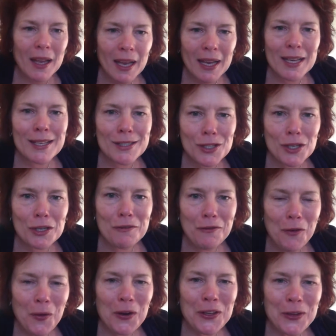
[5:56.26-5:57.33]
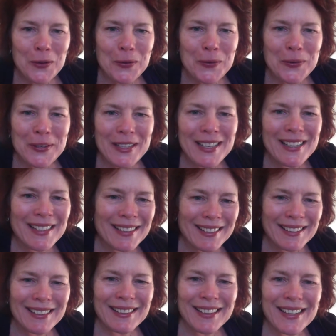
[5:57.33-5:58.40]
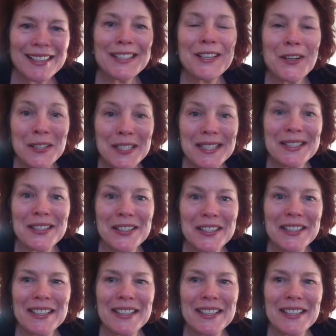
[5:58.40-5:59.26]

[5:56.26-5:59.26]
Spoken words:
is good for you. It's a crystal.